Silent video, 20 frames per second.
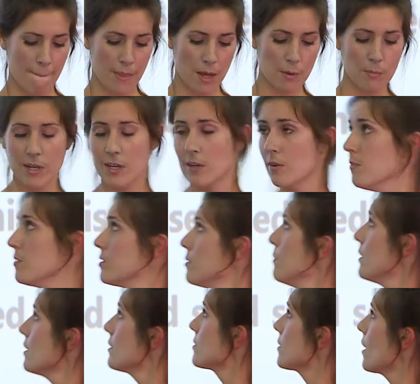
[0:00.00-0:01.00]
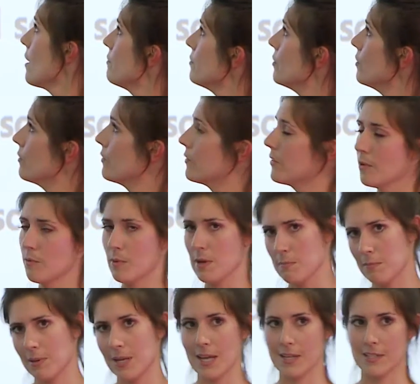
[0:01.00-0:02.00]
And we can also make scaffolds that we
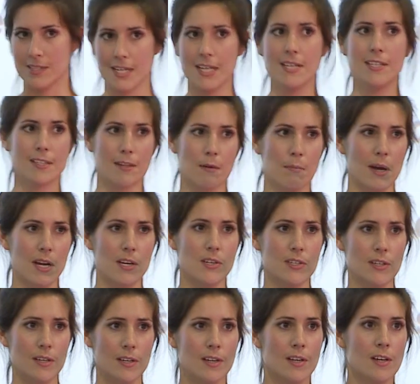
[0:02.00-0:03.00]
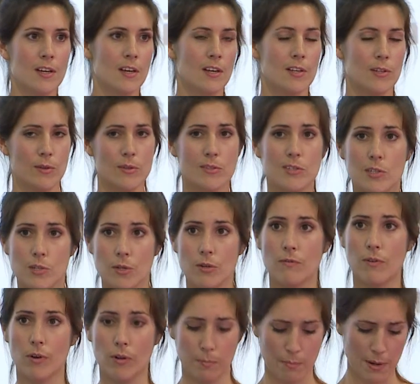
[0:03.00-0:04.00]
implant into the patient. So it's a
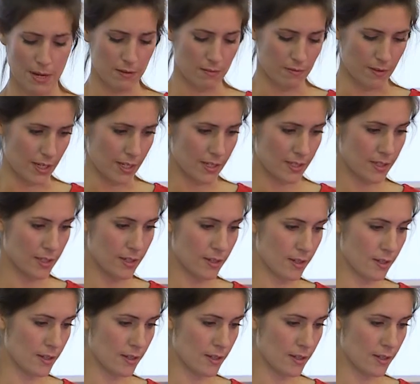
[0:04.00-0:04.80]
twofold benefit.